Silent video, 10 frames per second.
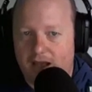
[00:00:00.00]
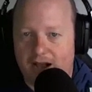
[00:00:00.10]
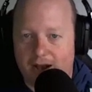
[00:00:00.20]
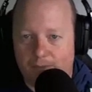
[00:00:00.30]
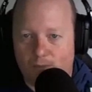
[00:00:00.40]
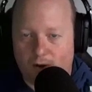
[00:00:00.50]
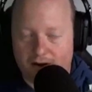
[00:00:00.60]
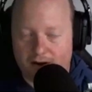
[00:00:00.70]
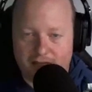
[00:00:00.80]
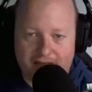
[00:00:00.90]

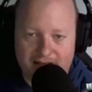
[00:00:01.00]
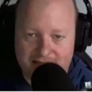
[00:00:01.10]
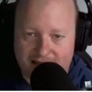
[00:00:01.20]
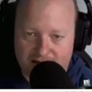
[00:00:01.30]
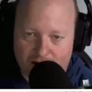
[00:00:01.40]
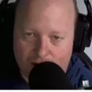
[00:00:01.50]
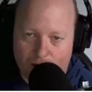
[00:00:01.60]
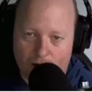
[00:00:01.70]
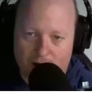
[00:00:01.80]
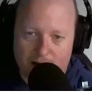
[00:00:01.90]
One of the things that's
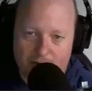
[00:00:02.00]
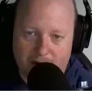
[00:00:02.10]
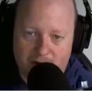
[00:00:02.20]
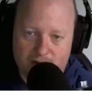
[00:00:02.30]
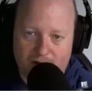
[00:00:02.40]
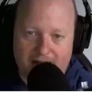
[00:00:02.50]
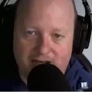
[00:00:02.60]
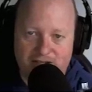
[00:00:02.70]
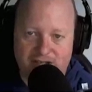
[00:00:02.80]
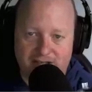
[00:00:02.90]
cool about
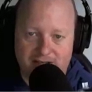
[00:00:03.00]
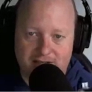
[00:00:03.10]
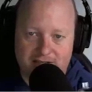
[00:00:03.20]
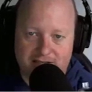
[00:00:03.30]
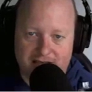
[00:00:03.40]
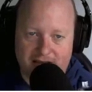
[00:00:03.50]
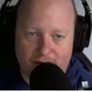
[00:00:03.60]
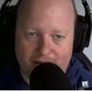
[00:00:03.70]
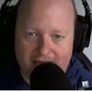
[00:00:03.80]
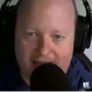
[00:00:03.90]
Scratch is that
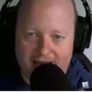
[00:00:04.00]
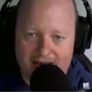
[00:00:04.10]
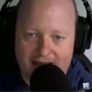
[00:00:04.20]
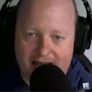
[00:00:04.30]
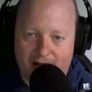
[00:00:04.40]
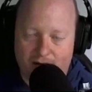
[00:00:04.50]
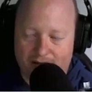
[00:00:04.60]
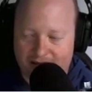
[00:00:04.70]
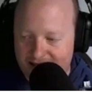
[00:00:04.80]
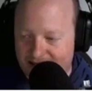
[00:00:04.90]
you can now,
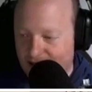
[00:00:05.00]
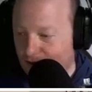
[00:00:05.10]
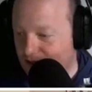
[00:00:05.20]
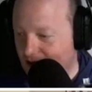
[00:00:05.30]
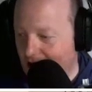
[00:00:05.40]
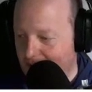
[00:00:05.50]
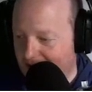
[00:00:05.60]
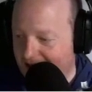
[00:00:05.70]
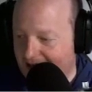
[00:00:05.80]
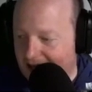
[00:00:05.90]
this used to not
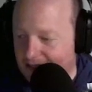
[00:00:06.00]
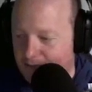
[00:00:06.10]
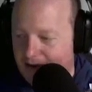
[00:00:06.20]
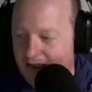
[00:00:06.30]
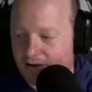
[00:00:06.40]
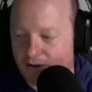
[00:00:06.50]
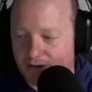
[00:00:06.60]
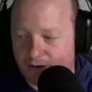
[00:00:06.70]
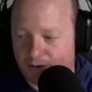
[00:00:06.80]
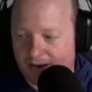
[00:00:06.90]
be the case, but now you can